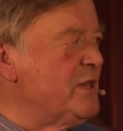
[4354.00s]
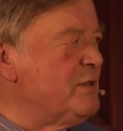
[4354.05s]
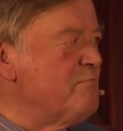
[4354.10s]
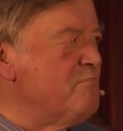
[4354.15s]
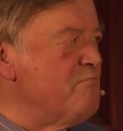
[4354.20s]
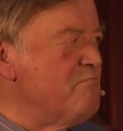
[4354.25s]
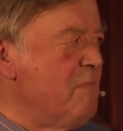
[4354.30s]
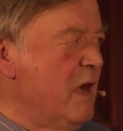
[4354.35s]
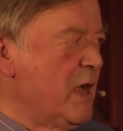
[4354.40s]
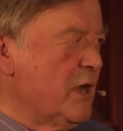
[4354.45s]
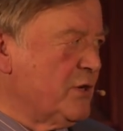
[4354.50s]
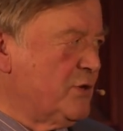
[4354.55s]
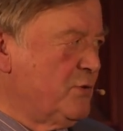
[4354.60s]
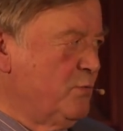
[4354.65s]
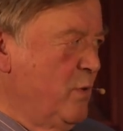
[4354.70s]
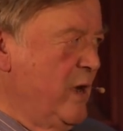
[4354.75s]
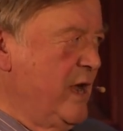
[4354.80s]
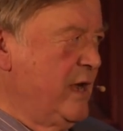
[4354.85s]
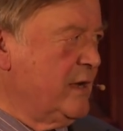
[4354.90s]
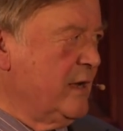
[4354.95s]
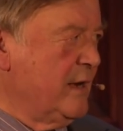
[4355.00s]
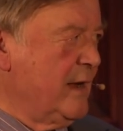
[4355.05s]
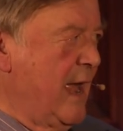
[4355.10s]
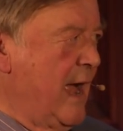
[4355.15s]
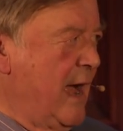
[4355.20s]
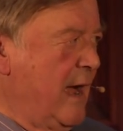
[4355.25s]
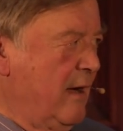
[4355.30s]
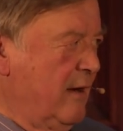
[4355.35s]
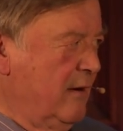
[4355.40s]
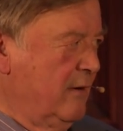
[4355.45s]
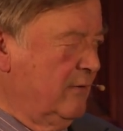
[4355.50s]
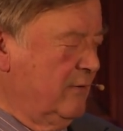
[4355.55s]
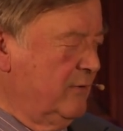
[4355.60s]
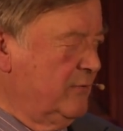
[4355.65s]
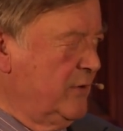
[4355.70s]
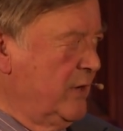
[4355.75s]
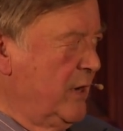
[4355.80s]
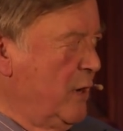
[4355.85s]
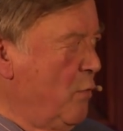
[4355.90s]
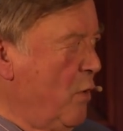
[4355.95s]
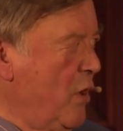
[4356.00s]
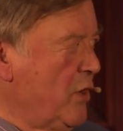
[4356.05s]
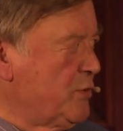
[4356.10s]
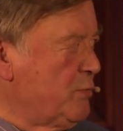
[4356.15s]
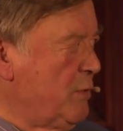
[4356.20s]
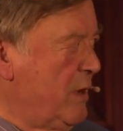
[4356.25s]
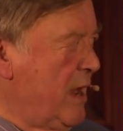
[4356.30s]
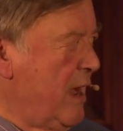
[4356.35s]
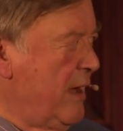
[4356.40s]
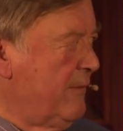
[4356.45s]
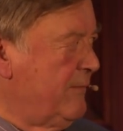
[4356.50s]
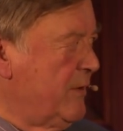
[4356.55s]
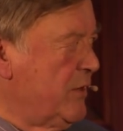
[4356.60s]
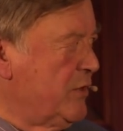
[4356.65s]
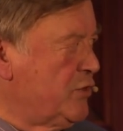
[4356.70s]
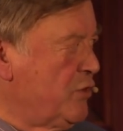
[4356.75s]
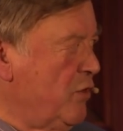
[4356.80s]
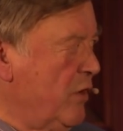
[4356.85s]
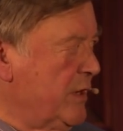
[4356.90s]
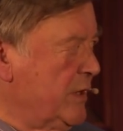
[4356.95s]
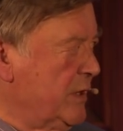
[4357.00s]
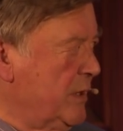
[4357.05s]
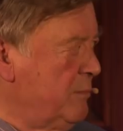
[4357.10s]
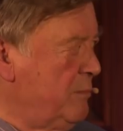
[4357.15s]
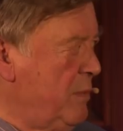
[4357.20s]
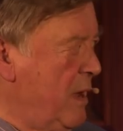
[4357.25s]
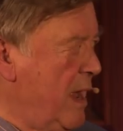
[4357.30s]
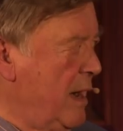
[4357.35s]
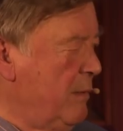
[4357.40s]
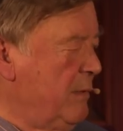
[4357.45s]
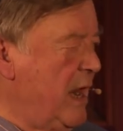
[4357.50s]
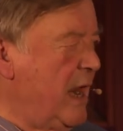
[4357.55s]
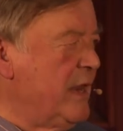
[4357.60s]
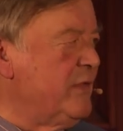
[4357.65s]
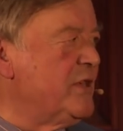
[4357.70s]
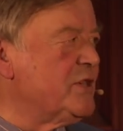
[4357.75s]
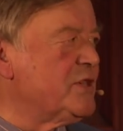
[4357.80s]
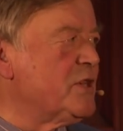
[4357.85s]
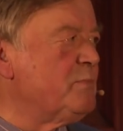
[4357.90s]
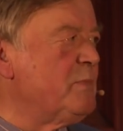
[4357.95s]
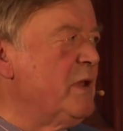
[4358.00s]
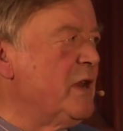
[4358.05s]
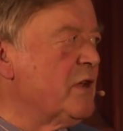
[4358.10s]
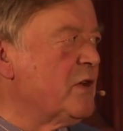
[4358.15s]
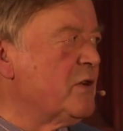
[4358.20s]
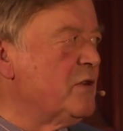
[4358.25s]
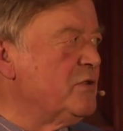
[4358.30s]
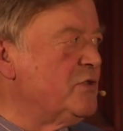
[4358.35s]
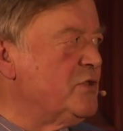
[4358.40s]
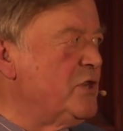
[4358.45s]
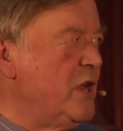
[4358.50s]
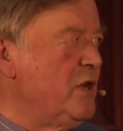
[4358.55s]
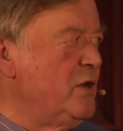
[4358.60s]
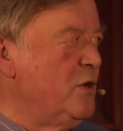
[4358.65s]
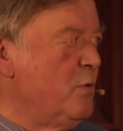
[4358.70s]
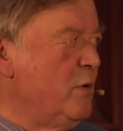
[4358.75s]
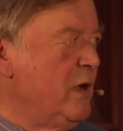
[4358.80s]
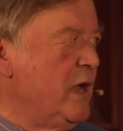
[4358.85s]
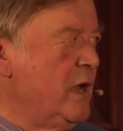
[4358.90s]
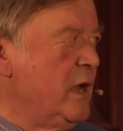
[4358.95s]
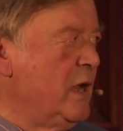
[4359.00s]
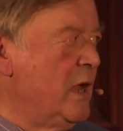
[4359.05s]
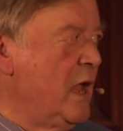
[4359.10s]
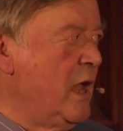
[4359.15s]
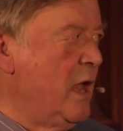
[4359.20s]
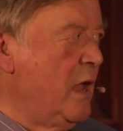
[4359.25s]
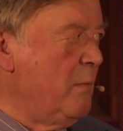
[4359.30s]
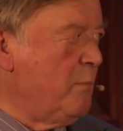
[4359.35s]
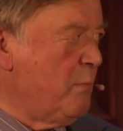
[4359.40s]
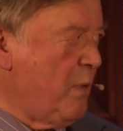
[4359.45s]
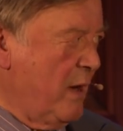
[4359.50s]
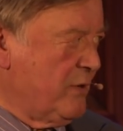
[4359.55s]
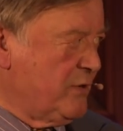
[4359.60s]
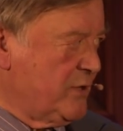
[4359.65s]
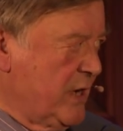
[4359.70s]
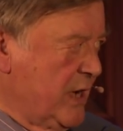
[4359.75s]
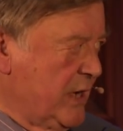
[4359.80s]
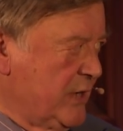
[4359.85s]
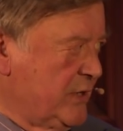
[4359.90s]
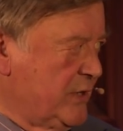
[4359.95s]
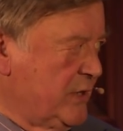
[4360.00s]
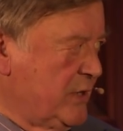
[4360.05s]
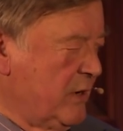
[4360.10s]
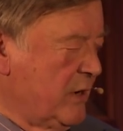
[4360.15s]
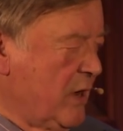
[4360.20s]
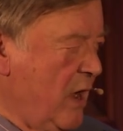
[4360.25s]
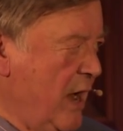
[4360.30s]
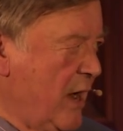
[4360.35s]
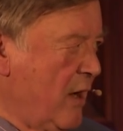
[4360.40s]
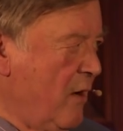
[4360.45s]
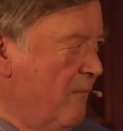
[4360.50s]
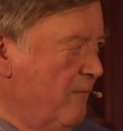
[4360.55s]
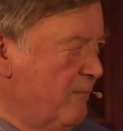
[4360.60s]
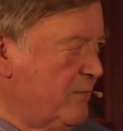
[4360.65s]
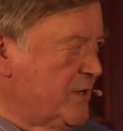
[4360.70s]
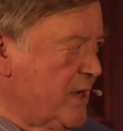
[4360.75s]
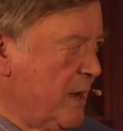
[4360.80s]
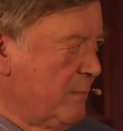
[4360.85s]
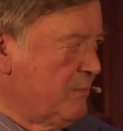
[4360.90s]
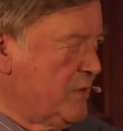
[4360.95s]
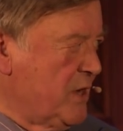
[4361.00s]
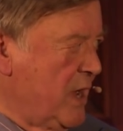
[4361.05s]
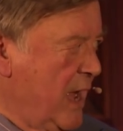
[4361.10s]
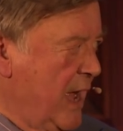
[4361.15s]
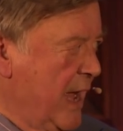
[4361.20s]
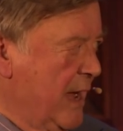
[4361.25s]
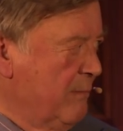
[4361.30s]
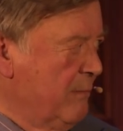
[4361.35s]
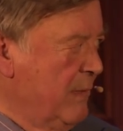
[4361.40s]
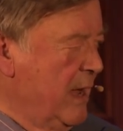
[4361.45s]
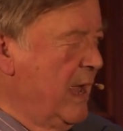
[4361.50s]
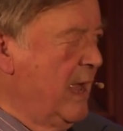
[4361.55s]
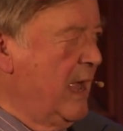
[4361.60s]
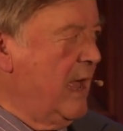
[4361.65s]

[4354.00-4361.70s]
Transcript: is much weaker now than it was when I first joined it. Parliament, and this has been a continuing process going on for some time.